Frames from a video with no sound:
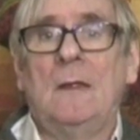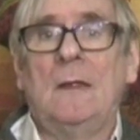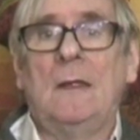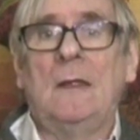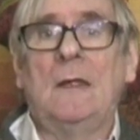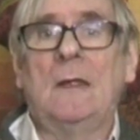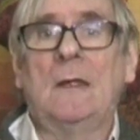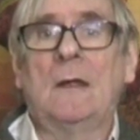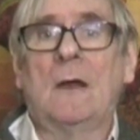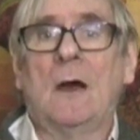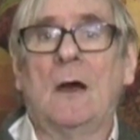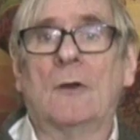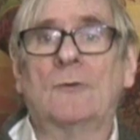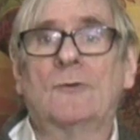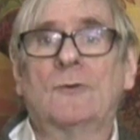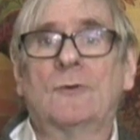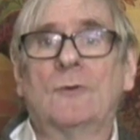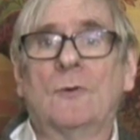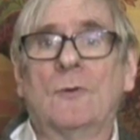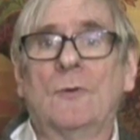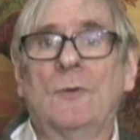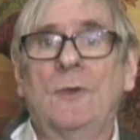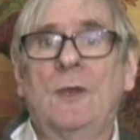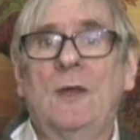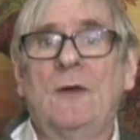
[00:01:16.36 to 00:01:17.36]
He got
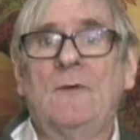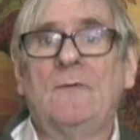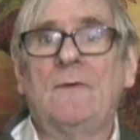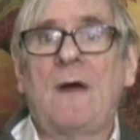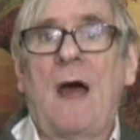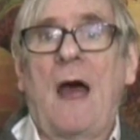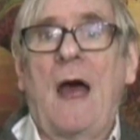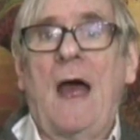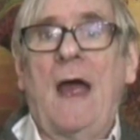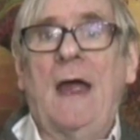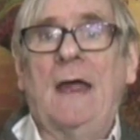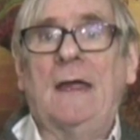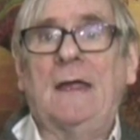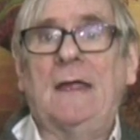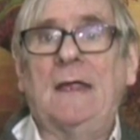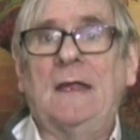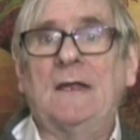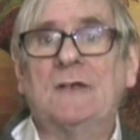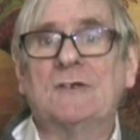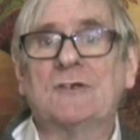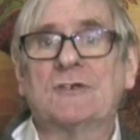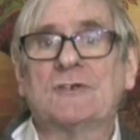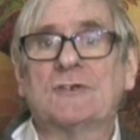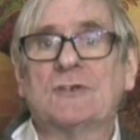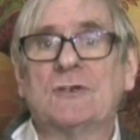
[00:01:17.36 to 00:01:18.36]
other
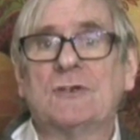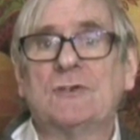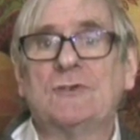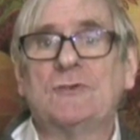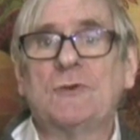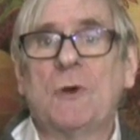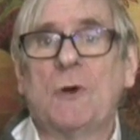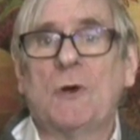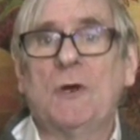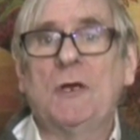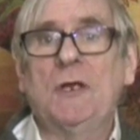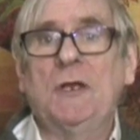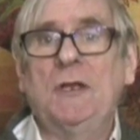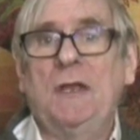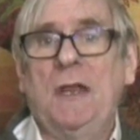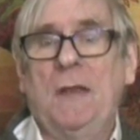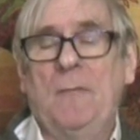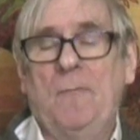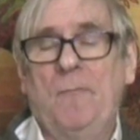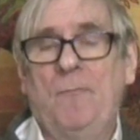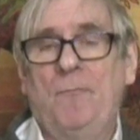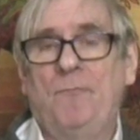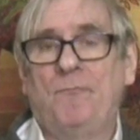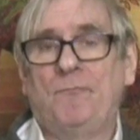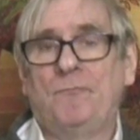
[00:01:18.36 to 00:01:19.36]
Vikings to join
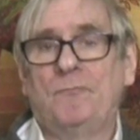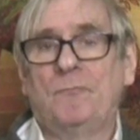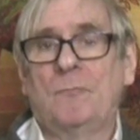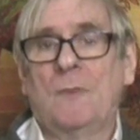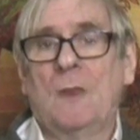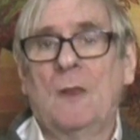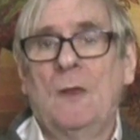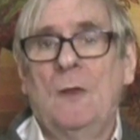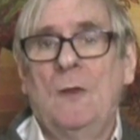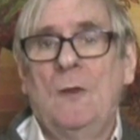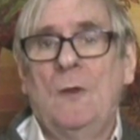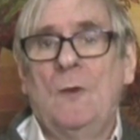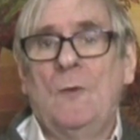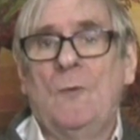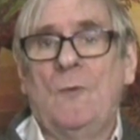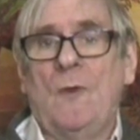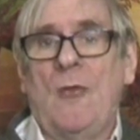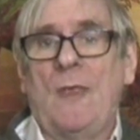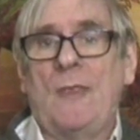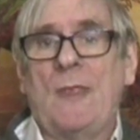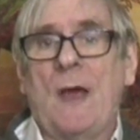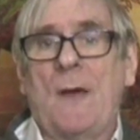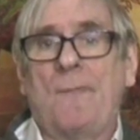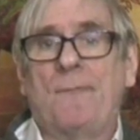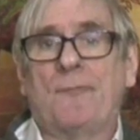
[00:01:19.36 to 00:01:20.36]
him
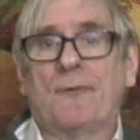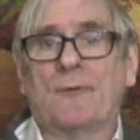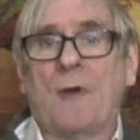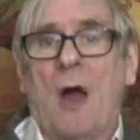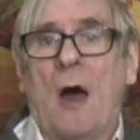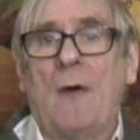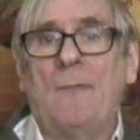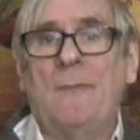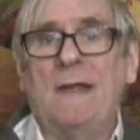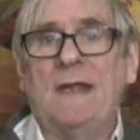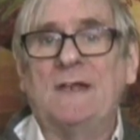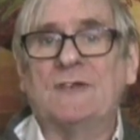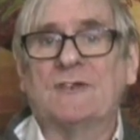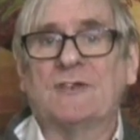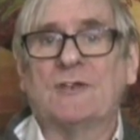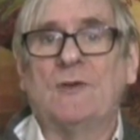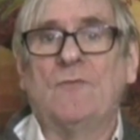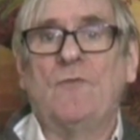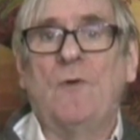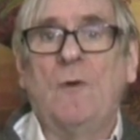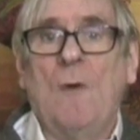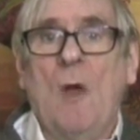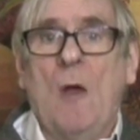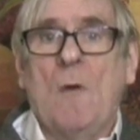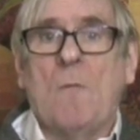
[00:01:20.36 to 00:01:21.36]
with a promise
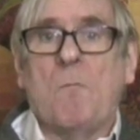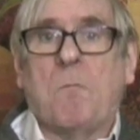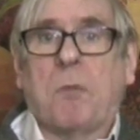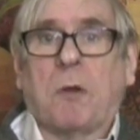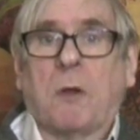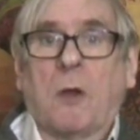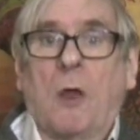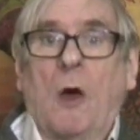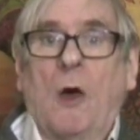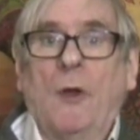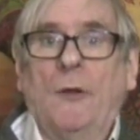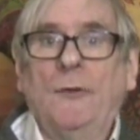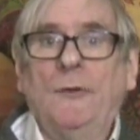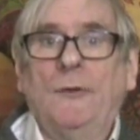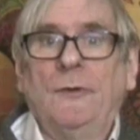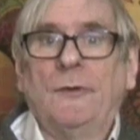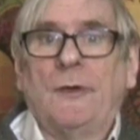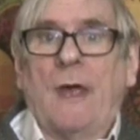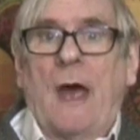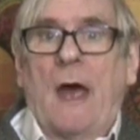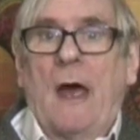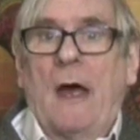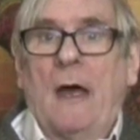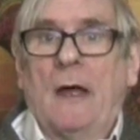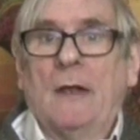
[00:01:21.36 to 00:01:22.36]
of
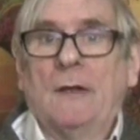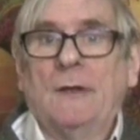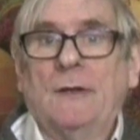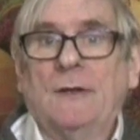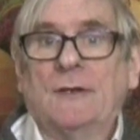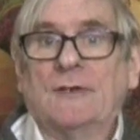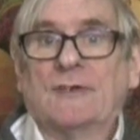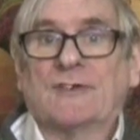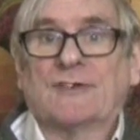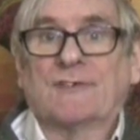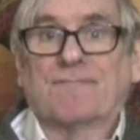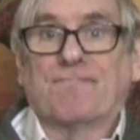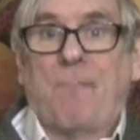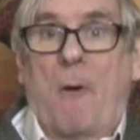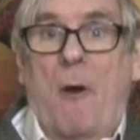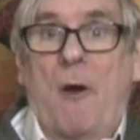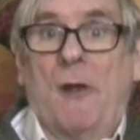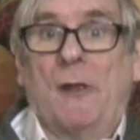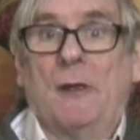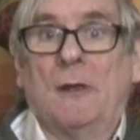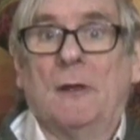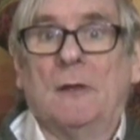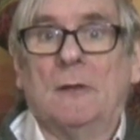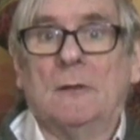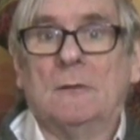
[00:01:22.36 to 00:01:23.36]
plunder and
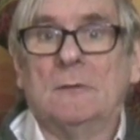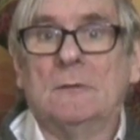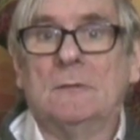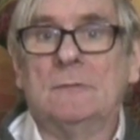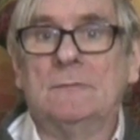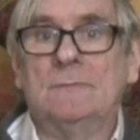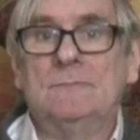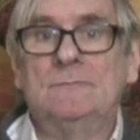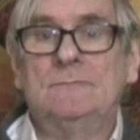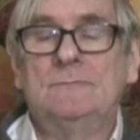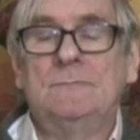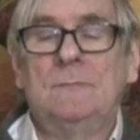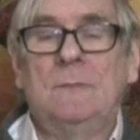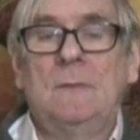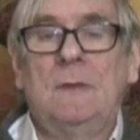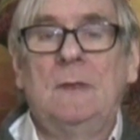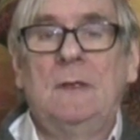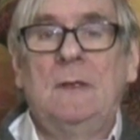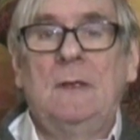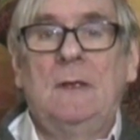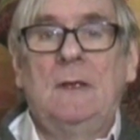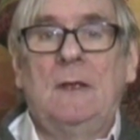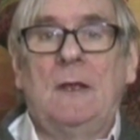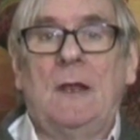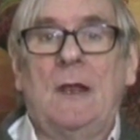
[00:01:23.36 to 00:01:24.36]
spoil
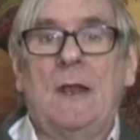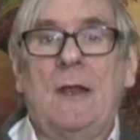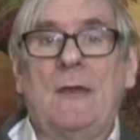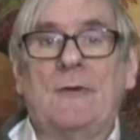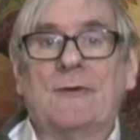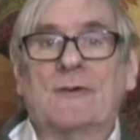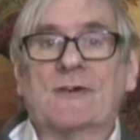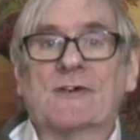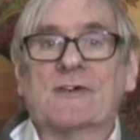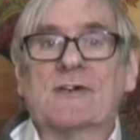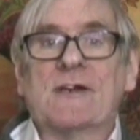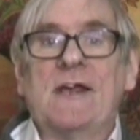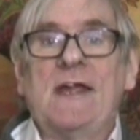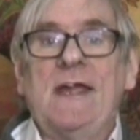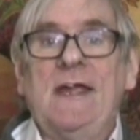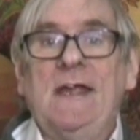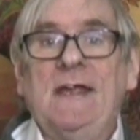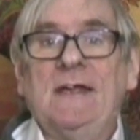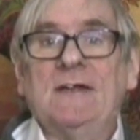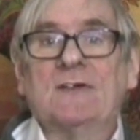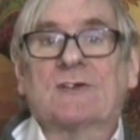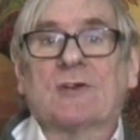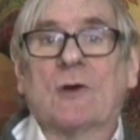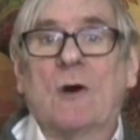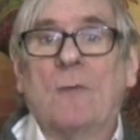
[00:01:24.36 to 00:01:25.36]
and
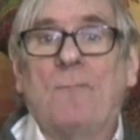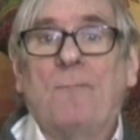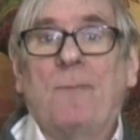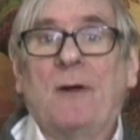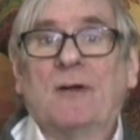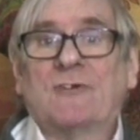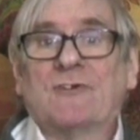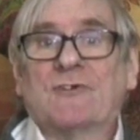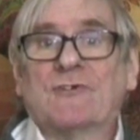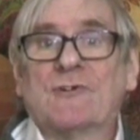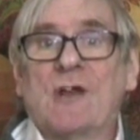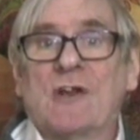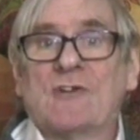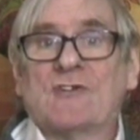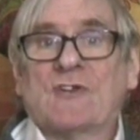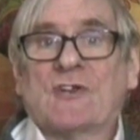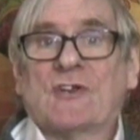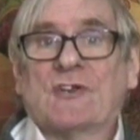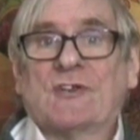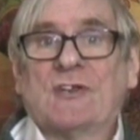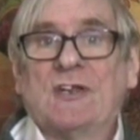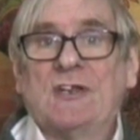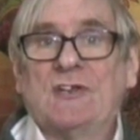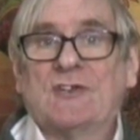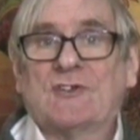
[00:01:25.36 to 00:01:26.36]
raked up
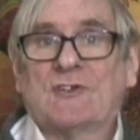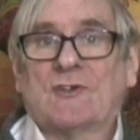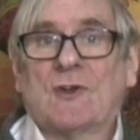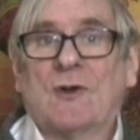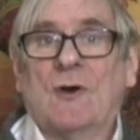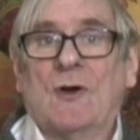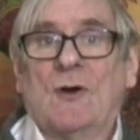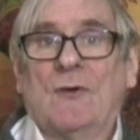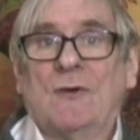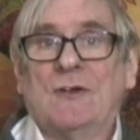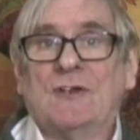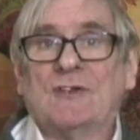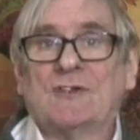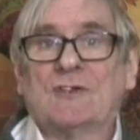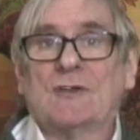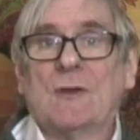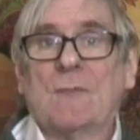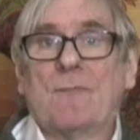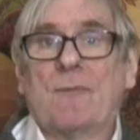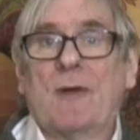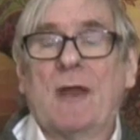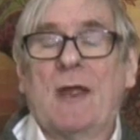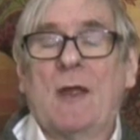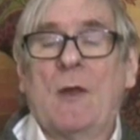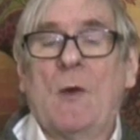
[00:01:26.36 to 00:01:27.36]
atrocity stories
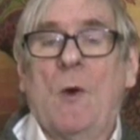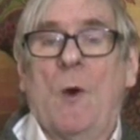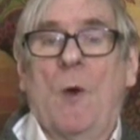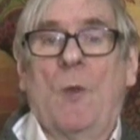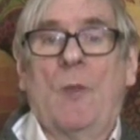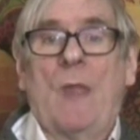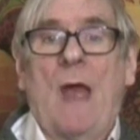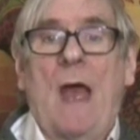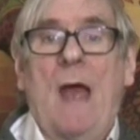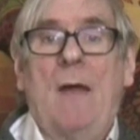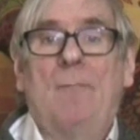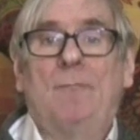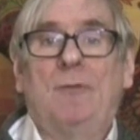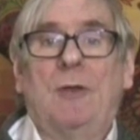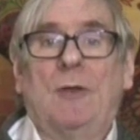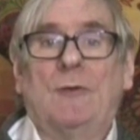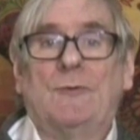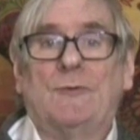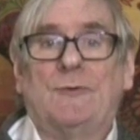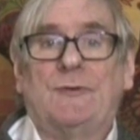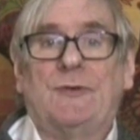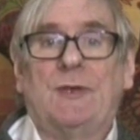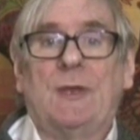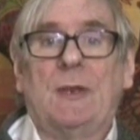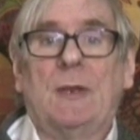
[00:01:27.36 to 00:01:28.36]
to bring all their
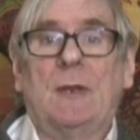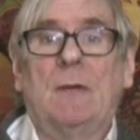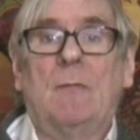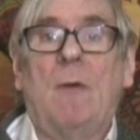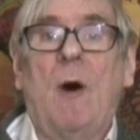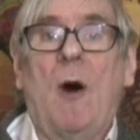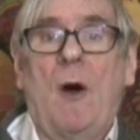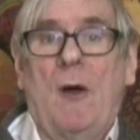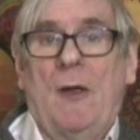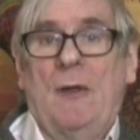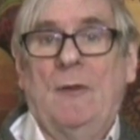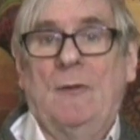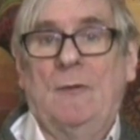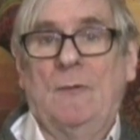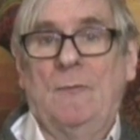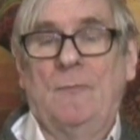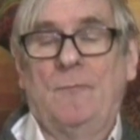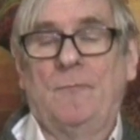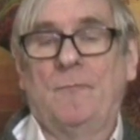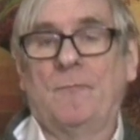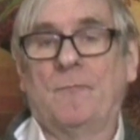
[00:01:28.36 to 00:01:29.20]
blood to the boil.